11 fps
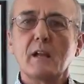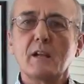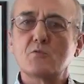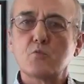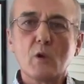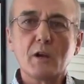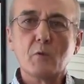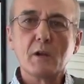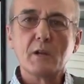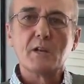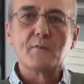and it's really,
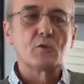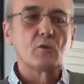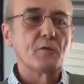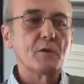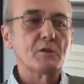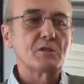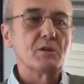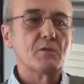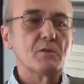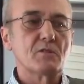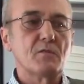really difficult for you to see
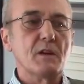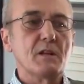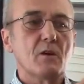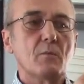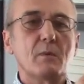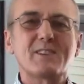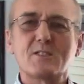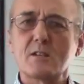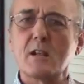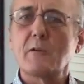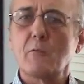on this video, but it's
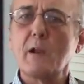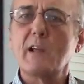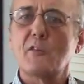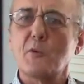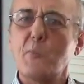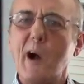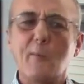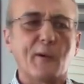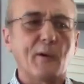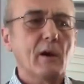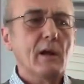just like reading a
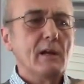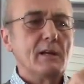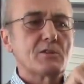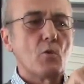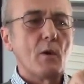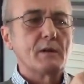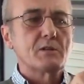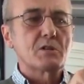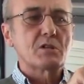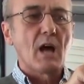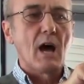thermometer. It's going to
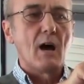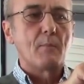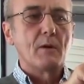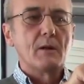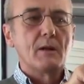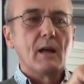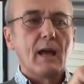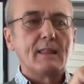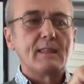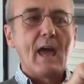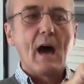stop
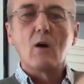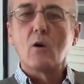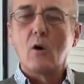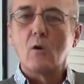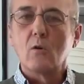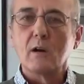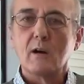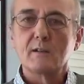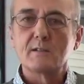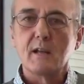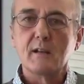at the alcohol
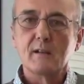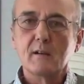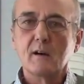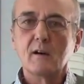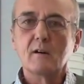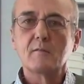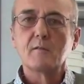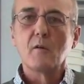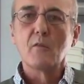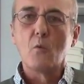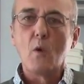content of
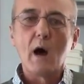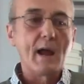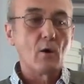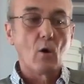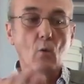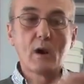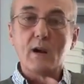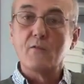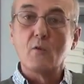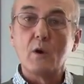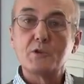the wine or
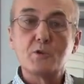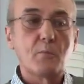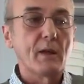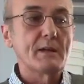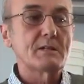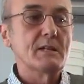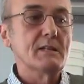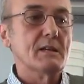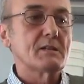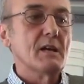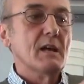whatever it was you placed in
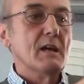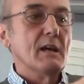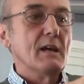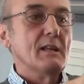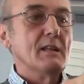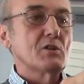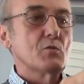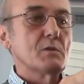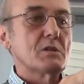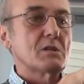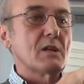this. And this
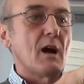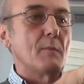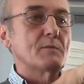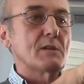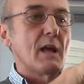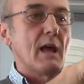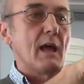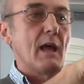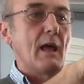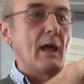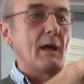one stops
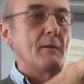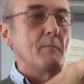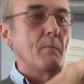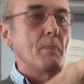at